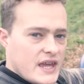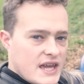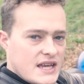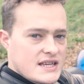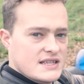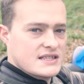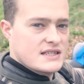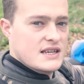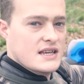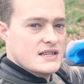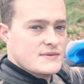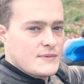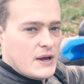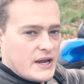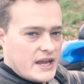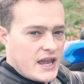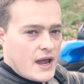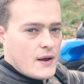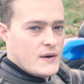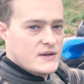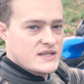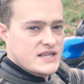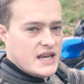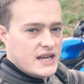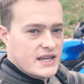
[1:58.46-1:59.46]
This is my
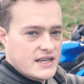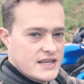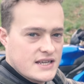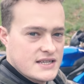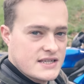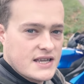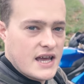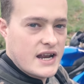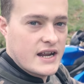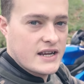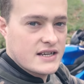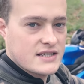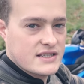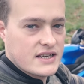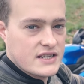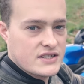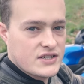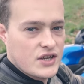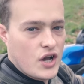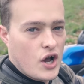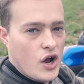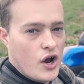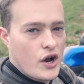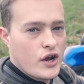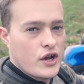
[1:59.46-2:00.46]
Kawasaki
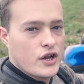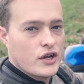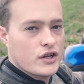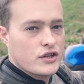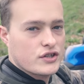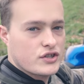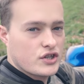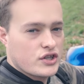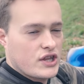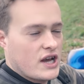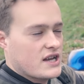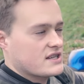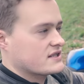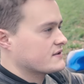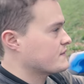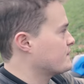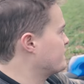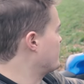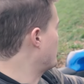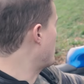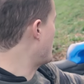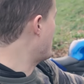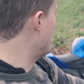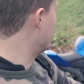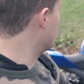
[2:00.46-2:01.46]
ZX6R
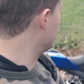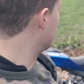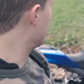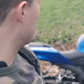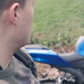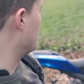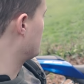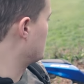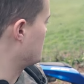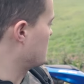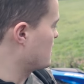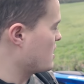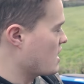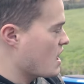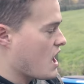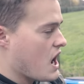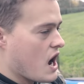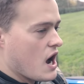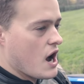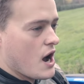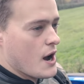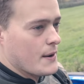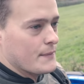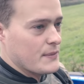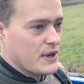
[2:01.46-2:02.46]
2005.
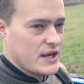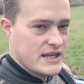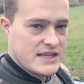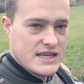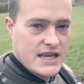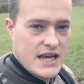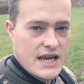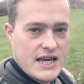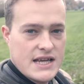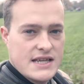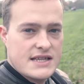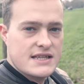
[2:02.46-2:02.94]
Um, it's a